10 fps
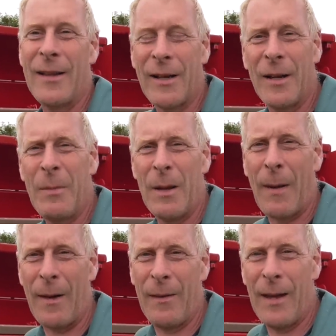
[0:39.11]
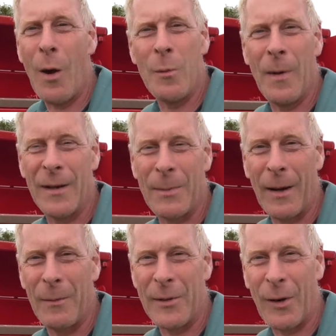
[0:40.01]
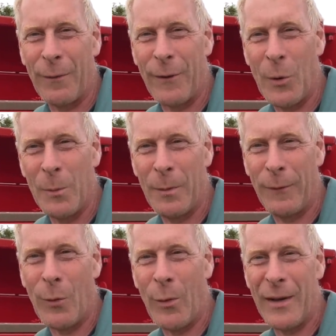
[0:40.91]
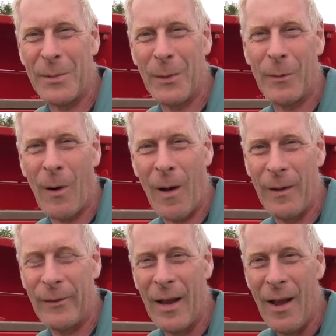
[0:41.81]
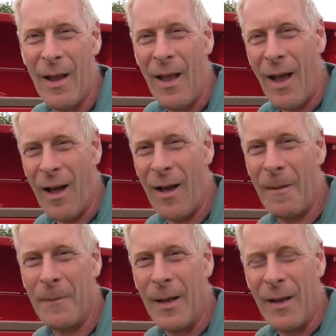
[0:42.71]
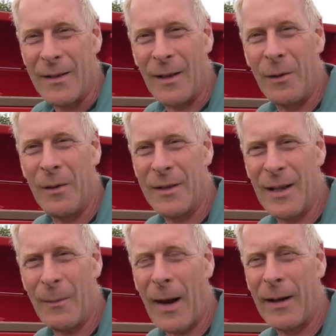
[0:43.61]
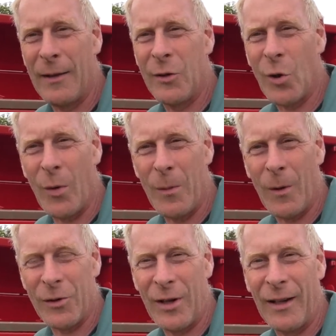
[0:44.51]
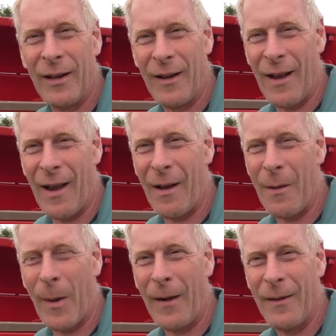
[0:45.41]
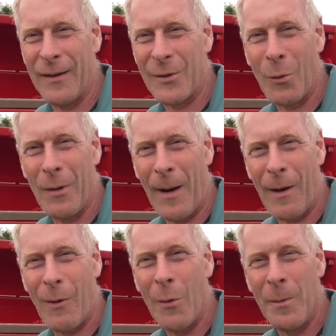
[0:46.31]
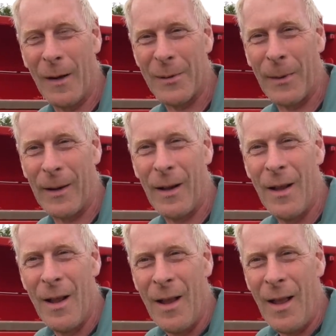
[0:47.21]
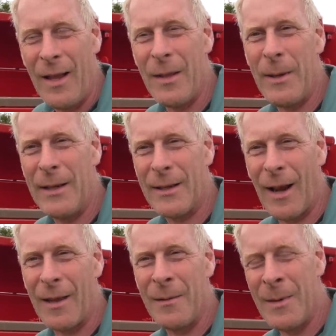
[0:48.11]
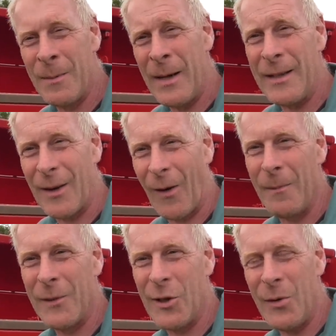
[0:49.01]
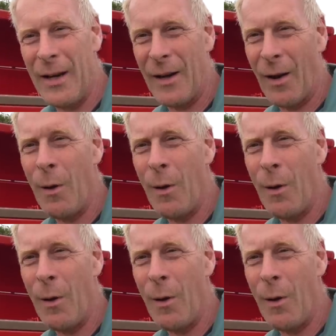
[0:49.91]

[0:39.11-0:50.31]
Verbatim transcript: It's going to be about the old muck spreader which I filmed before this one arrived. Um, so sit back and enjoy watching about the story about our old muck spreader. In the meantime, and in the meantime, tune in.